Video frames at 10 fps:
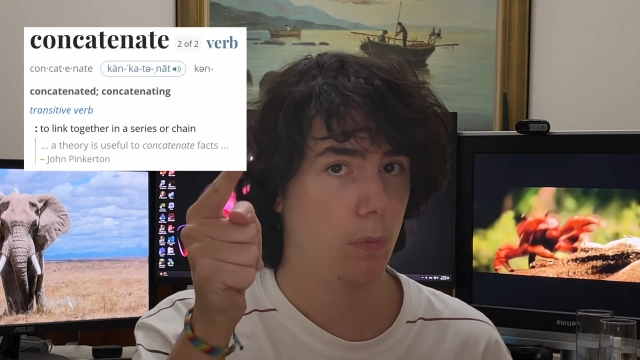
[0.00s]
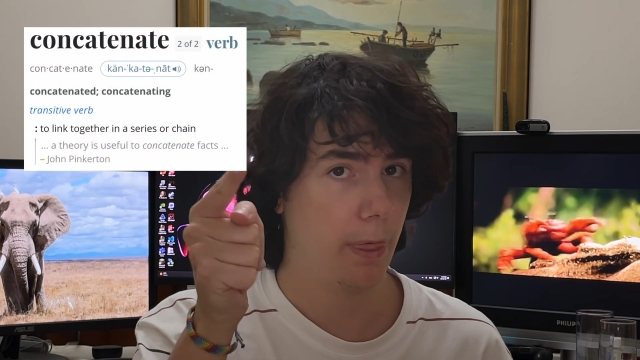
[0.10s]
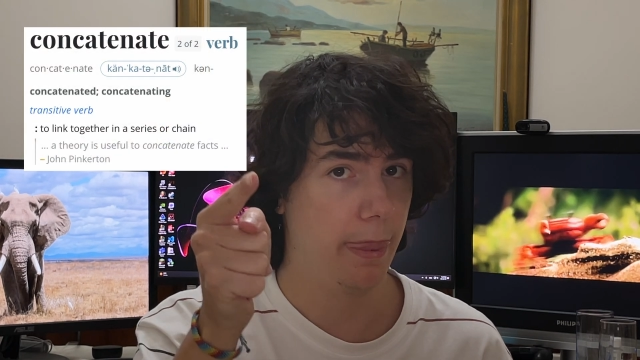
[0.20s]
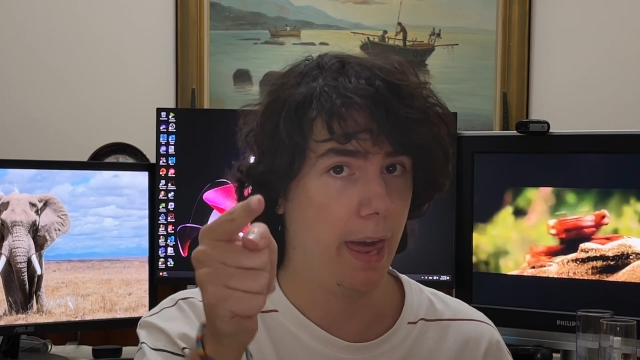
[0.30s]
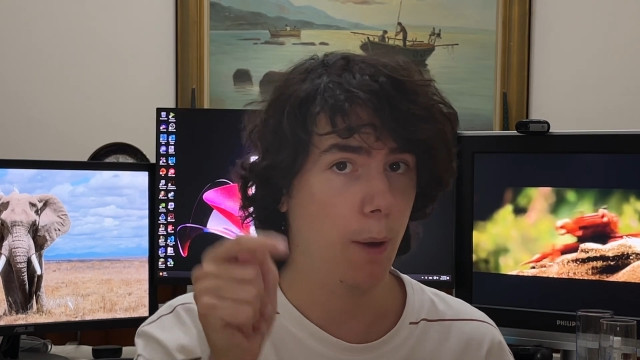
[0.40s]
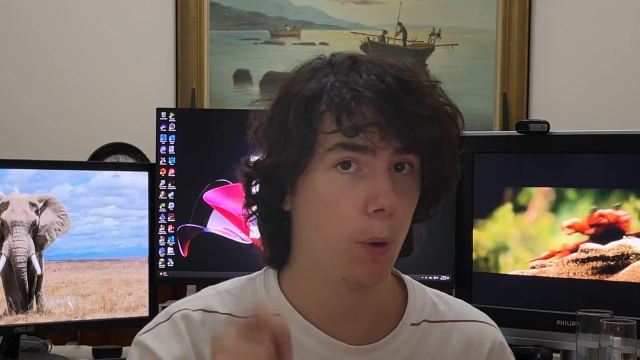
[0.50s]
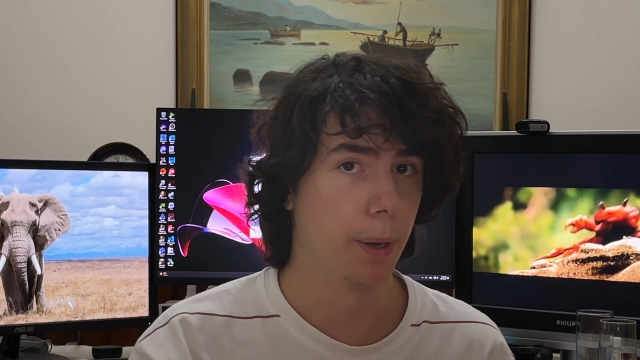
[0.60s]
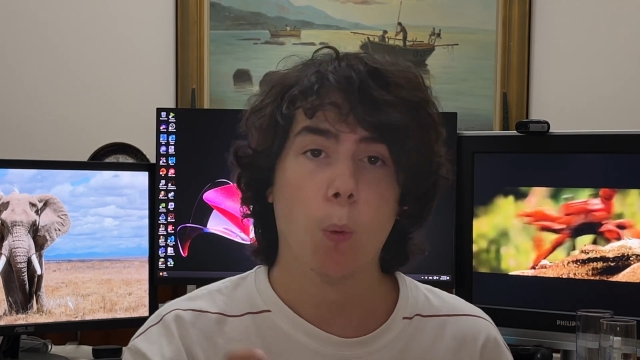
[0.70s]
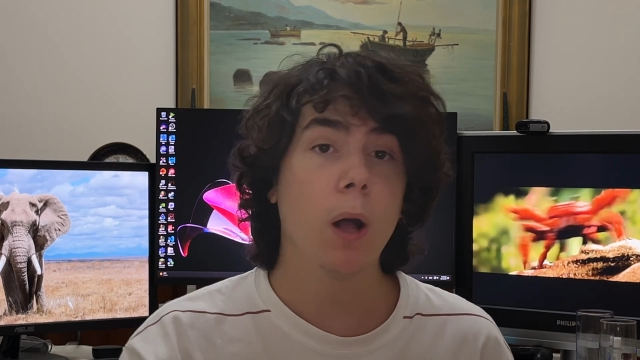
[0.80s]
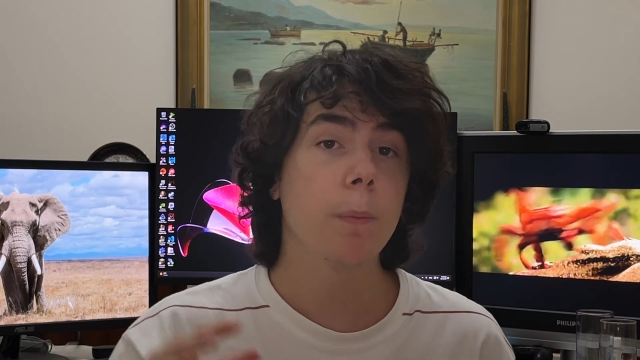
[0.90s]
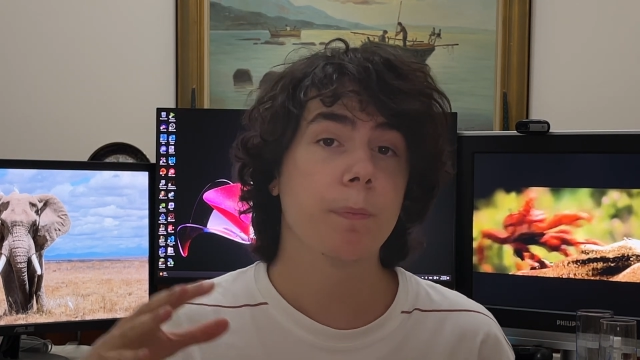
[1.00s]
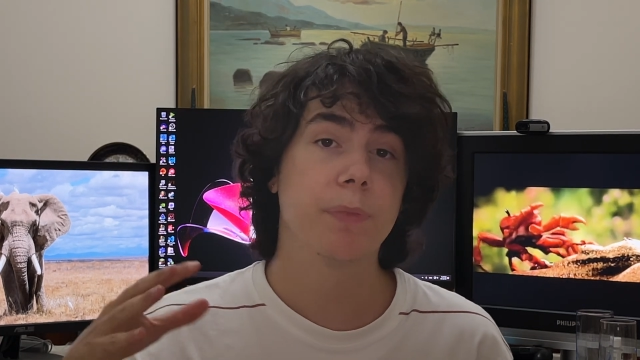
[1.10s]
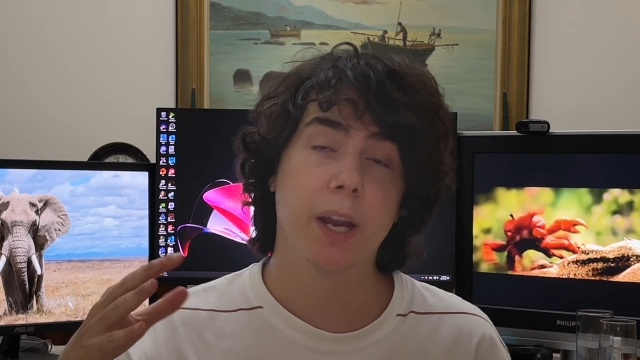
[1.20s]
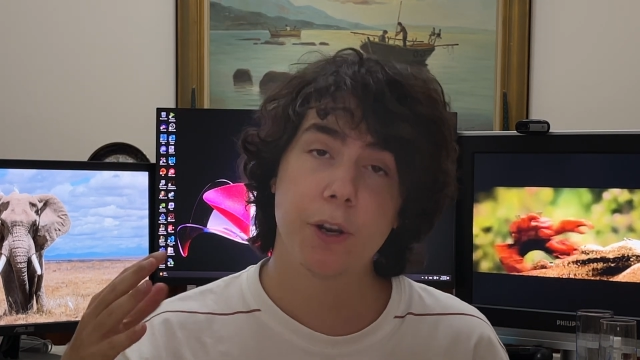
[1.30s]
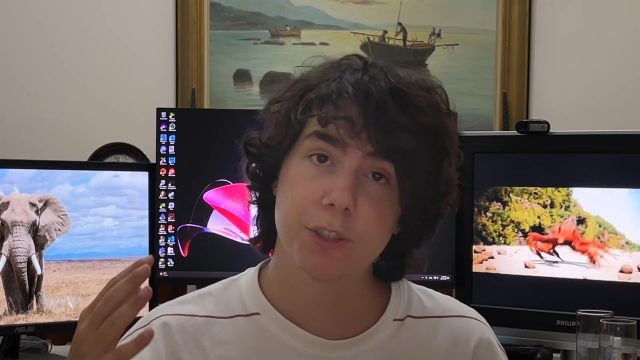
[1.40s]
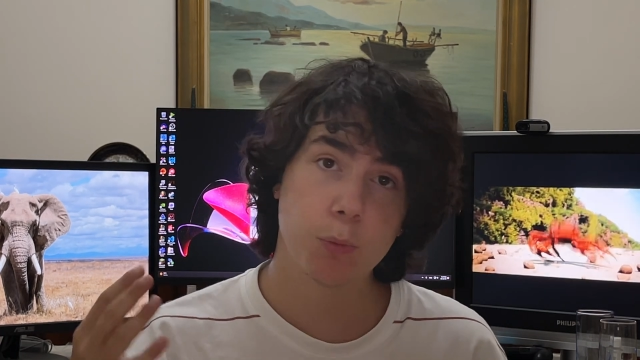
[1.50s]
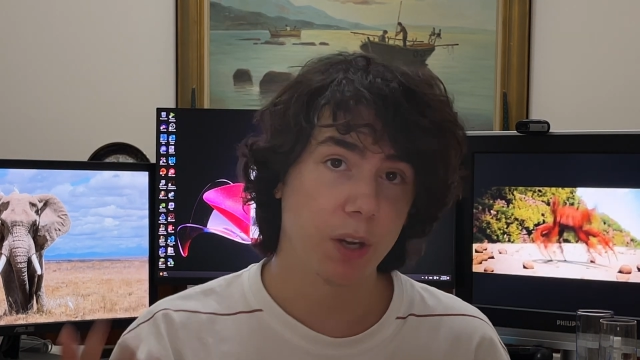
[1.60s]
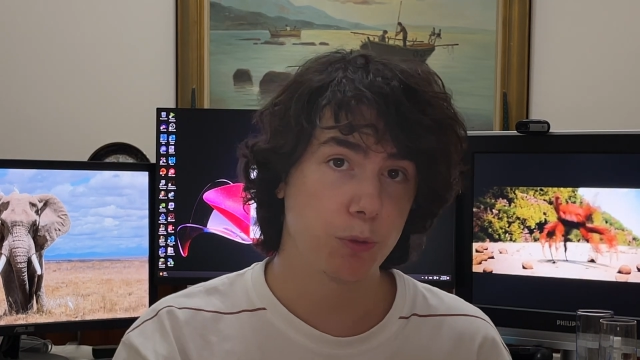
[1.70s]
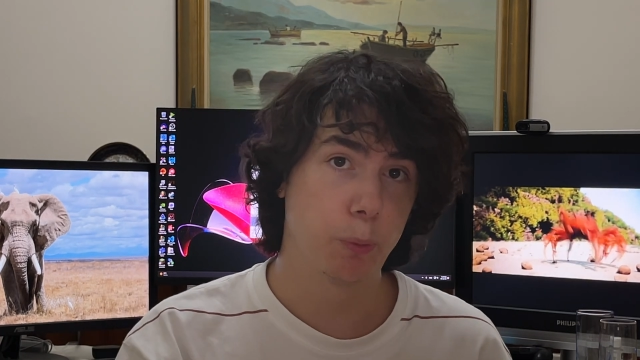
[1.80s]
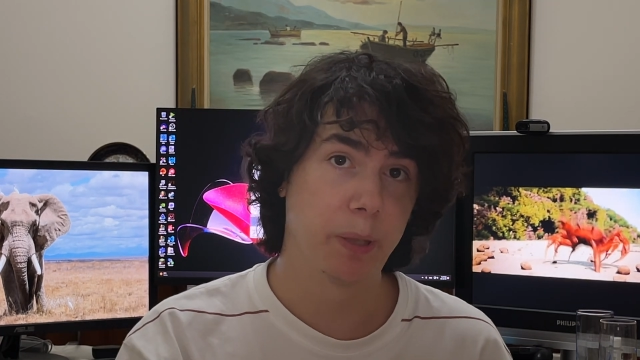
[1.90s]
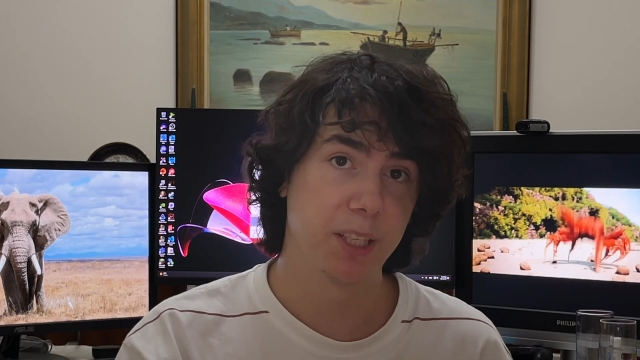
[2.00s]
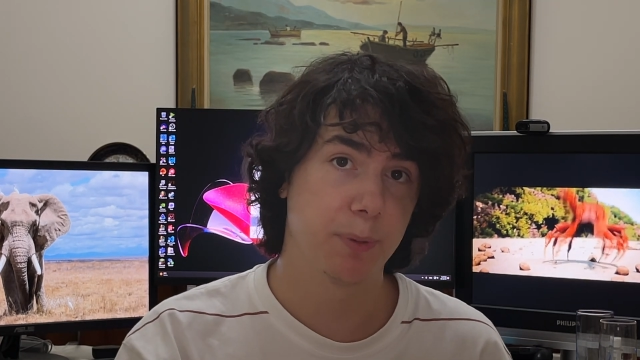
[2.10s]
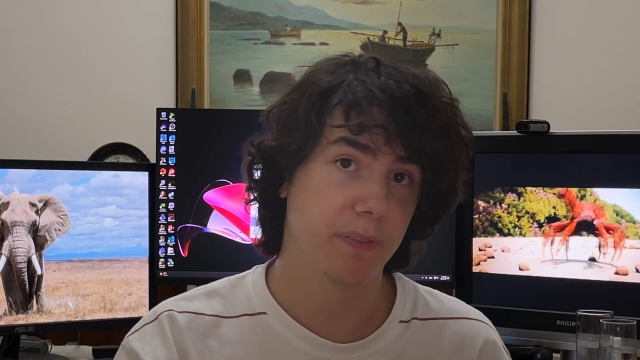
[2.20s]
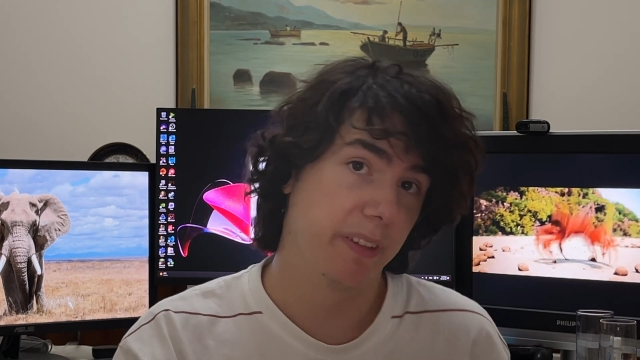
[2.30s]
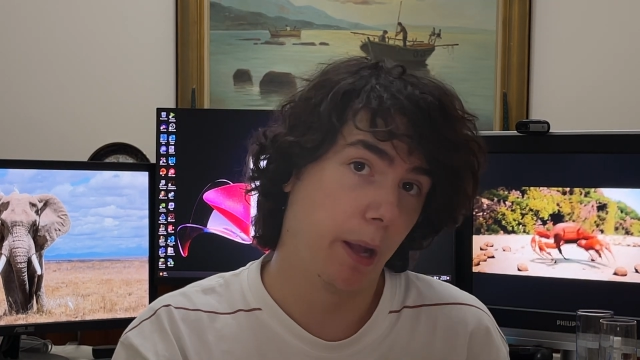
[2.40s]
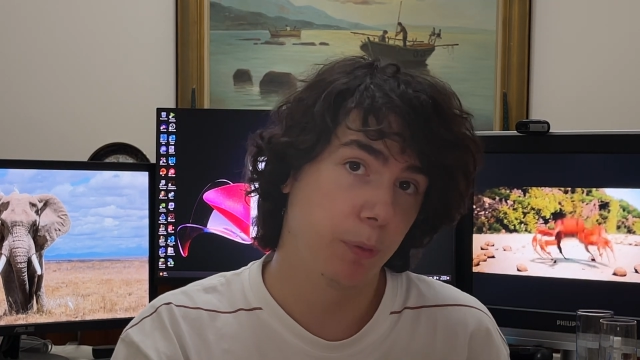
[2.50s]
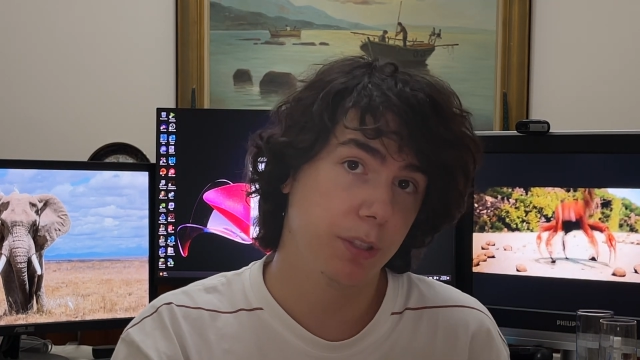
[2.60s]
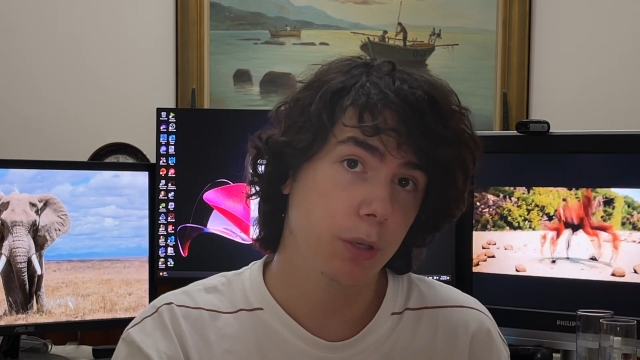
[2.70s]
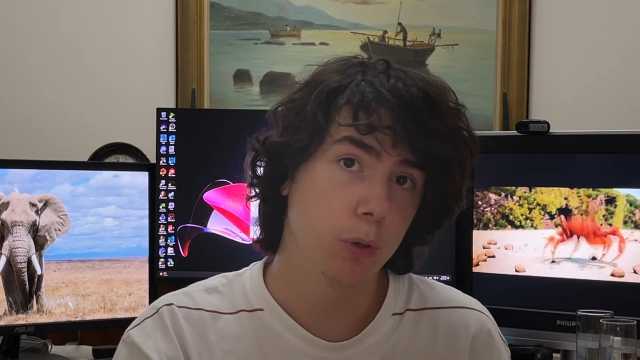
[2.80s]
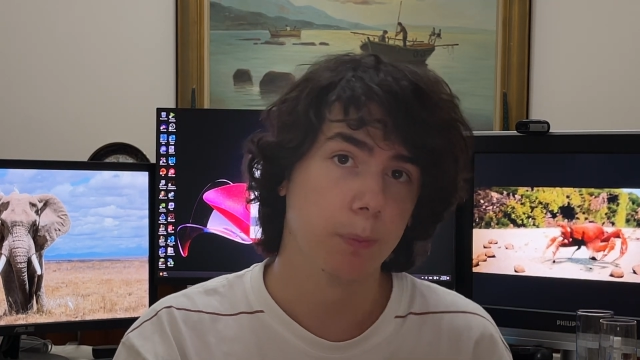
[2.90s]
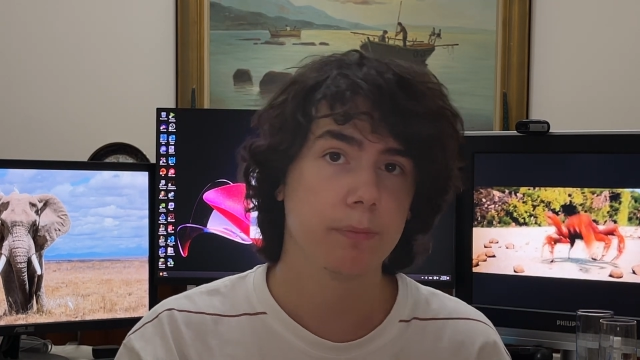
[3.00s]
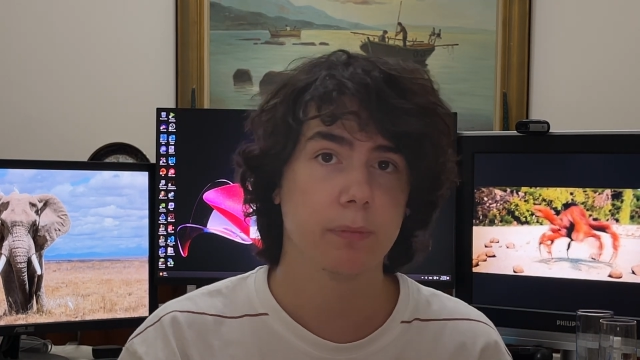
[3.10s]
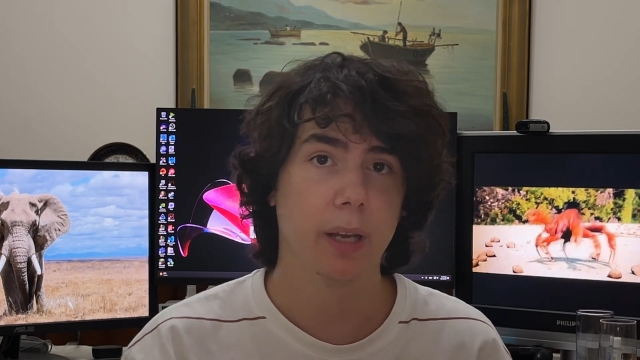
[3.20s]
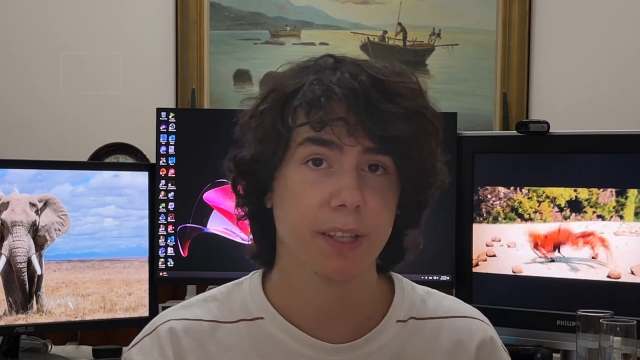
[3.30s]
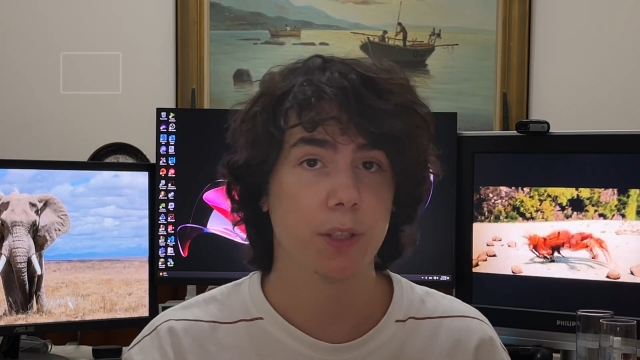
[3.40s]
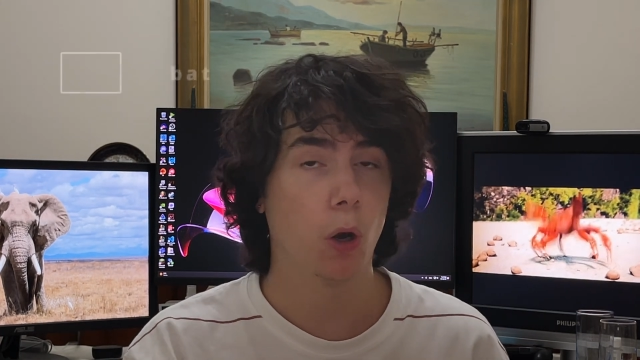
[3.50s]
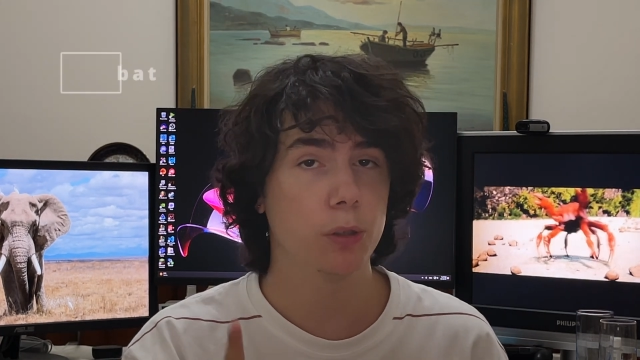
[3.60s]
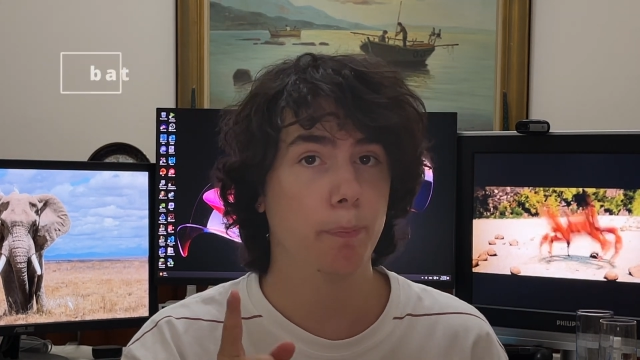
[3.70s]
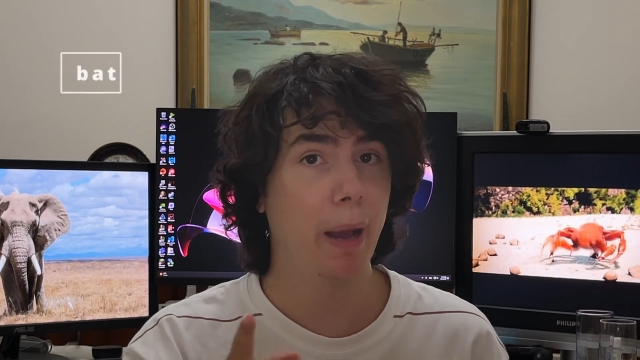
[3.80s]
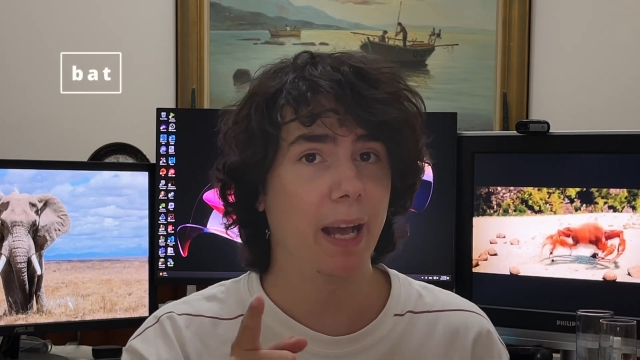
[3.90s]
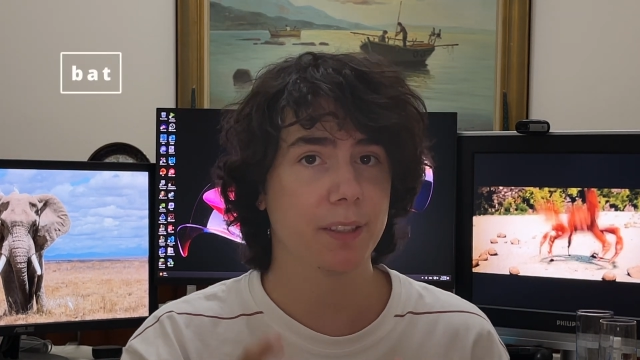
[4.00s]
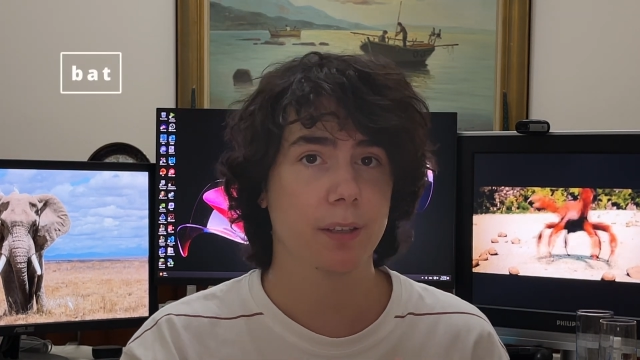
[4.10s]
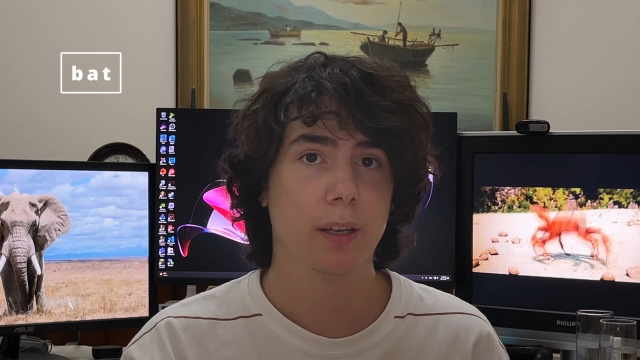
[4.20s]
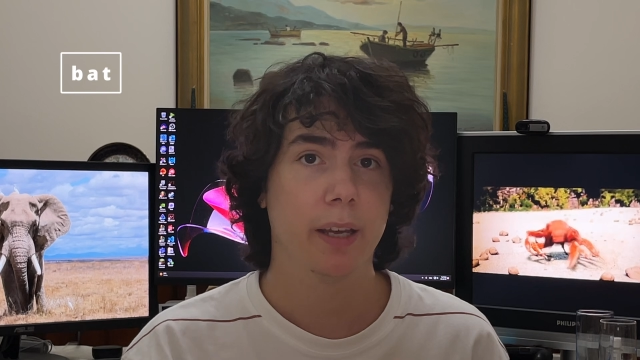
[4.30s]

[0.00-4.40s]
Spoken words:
That one. Well, there's a Rust replacement for that one too. It's called bat.